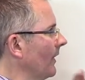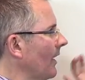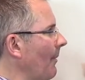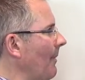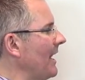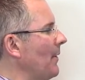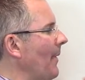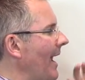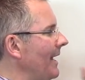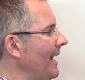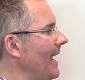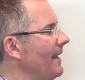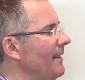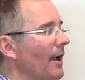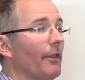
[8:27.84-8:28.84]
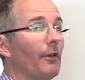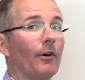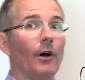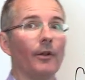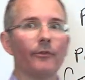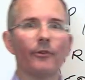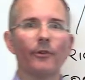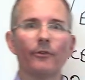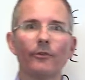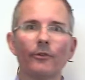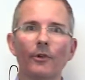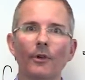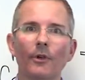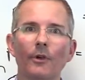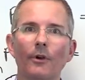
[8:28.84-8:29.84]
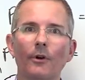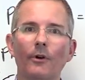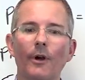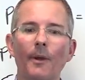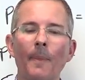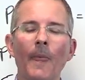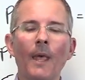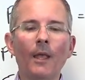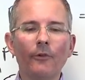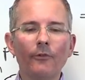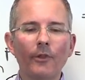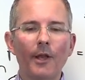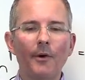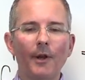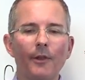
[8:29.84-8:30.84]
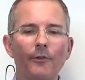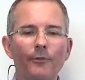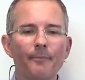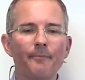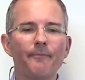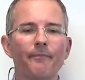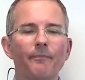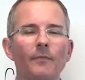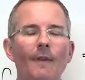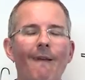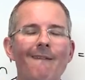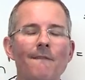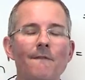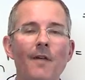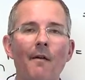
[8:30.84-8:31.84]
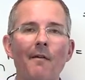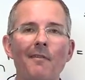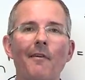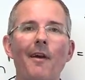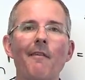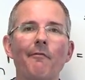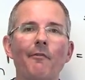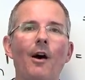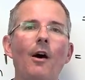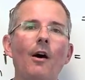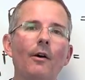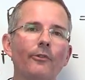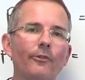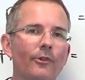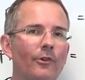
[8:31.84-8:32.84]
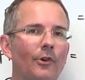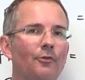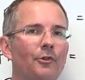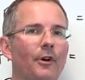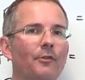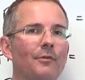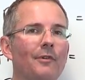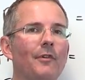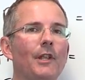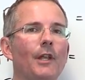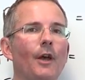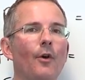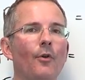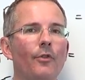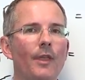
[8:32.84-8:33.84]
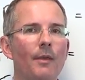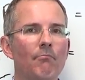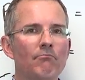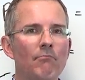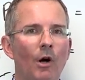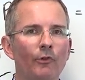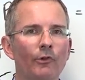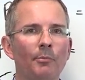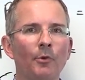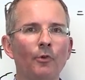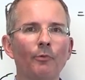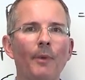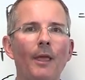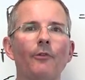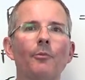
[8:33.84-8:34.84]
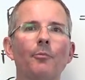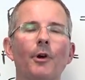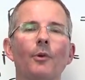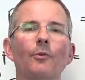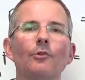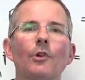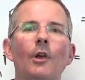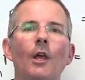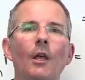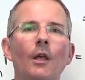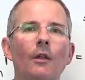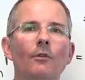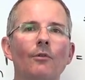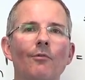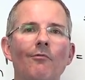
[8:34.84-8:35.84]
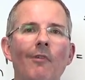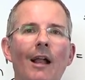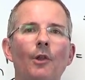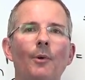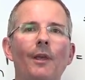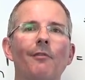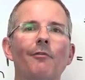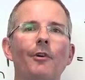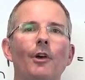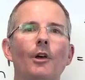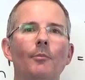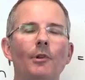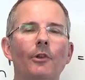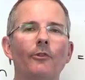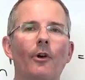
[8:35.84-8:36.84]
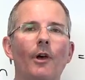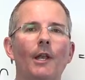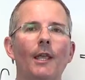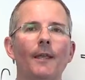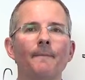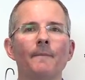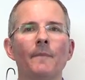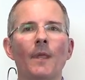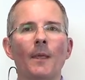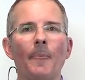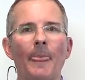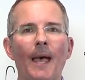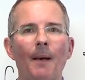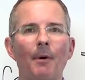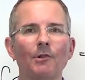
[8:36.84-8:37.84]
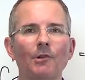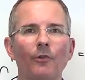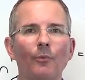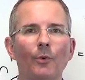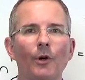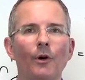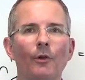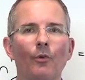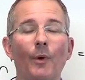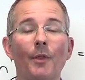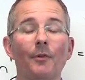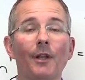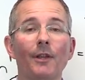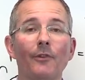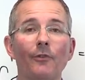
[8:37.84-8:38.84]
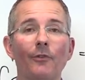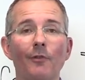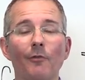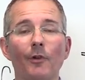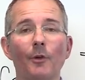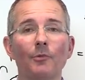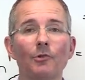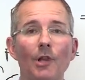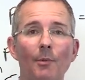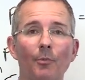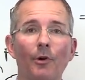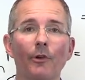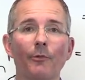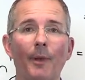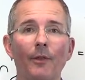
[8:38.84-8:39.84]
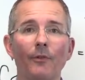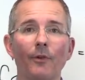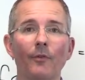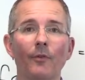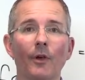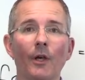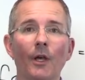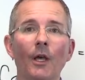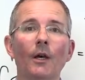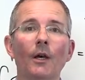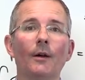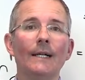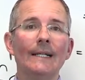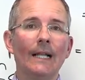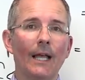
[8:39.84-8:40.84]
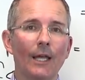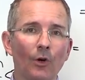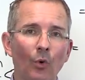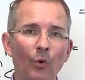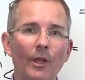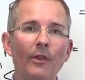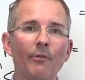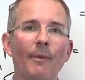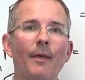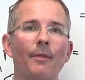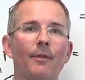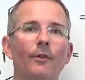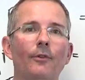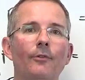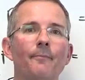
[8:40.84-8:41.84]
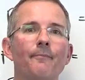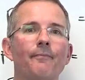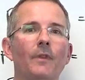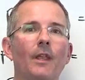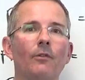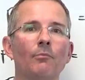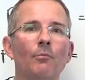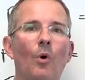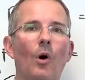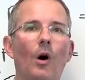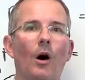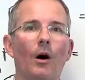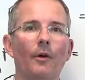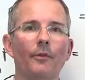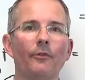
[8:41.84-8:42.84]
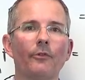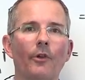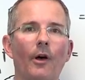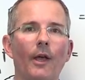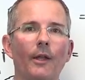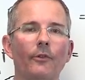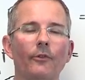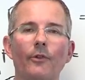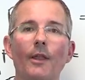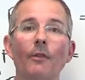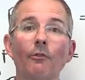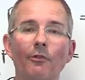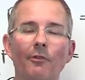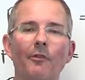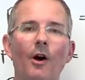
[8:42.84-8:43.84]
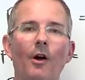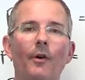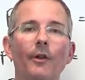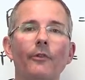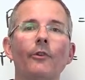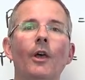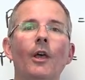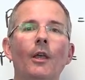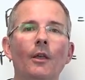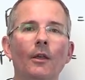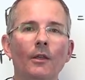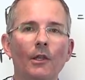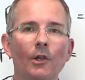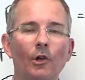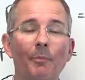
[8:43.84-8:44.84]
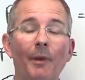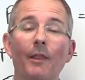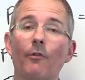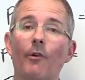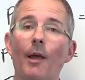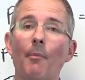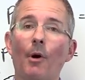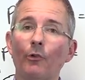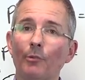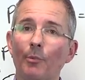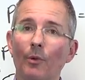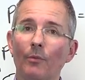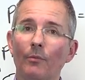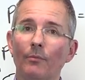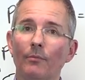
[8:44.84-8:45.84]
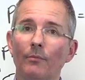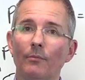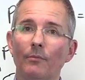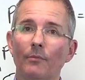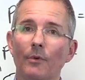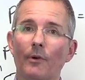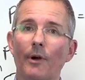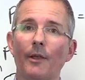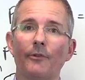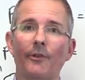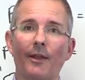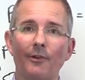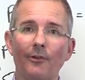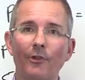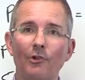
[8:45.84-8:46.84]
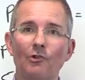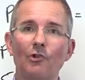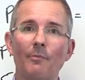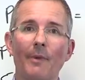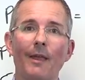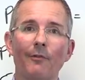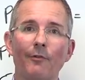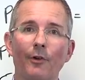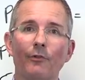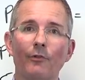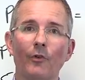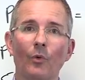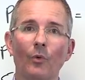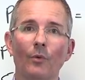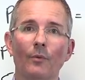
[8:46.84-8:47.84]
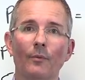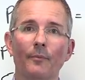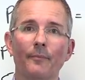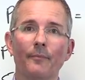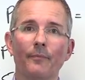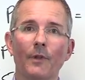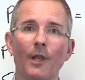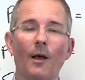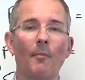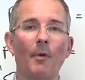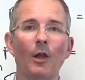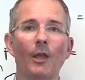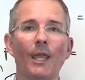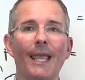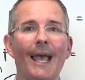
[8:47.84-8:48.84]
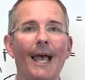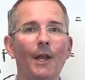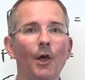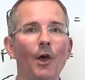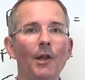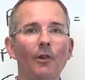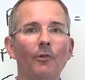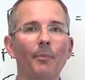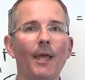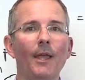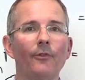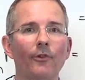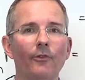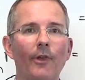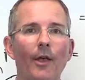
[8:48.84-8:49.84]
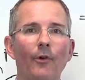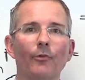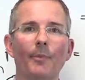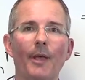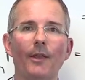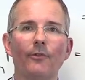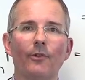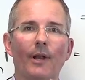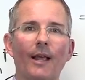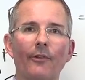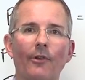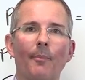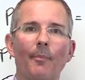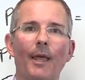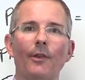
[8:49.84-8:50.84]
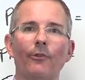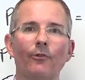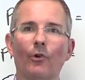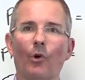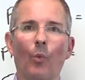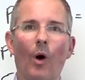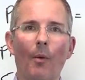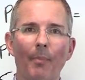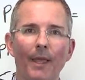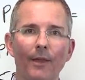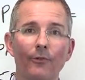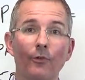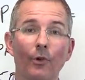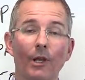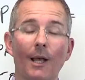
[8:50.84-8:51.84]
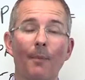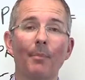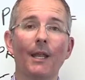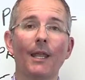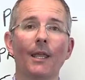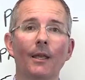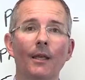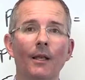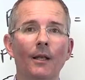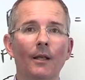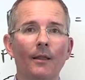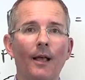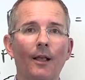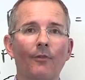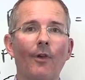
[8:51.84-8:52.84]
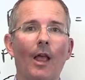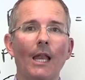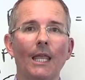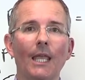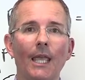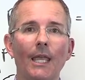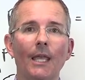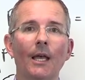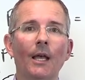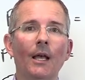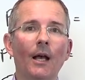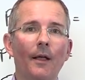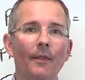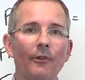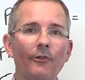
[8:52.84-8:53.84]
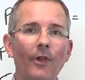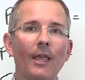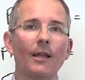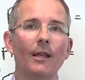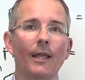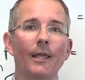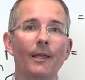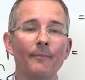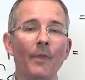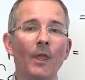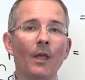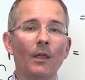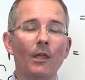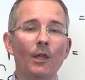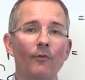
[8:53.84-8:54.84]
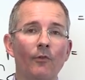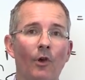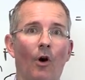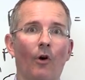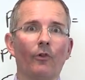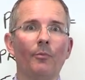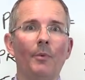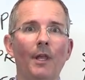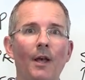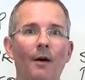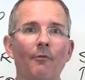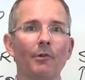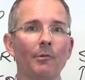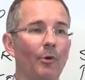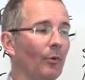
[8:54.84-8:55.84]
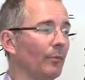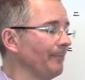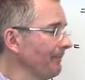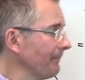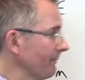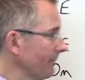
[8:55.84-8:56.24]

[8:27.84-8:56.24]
come anywhere near the other answers? All right, so there it is. Very, very fast, just an introductory video, the multiples-based approach to valuing a firm, deciding how much it's worth, or whether an existing firm's cheap or expensive. Right, like all these methods, it's more art than science, insofar as you've got to pick the right multiple. All right, there's that decision to make first of all. You know, am I looking at an earnings-based, a sales-based, an asset-based, or a what-based sort of company? That's fairly key. And then secondly, you've got to be comfortable.